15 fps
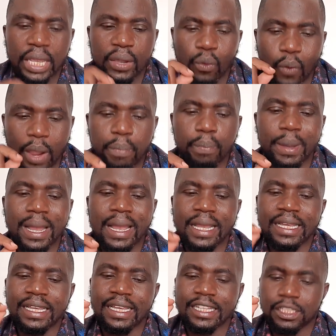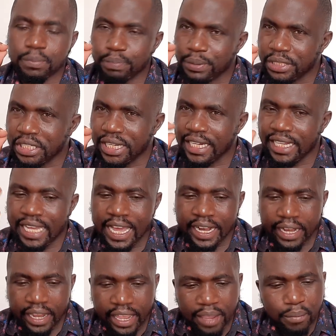Wiper especially
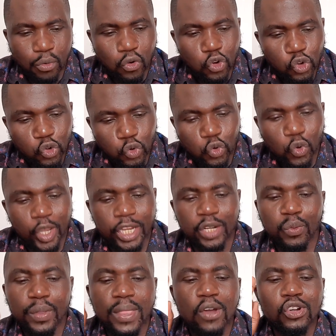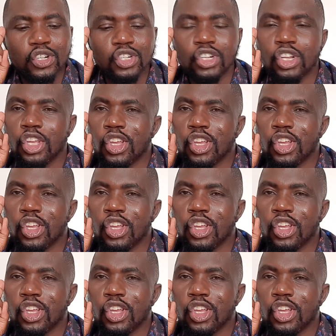are able to do it without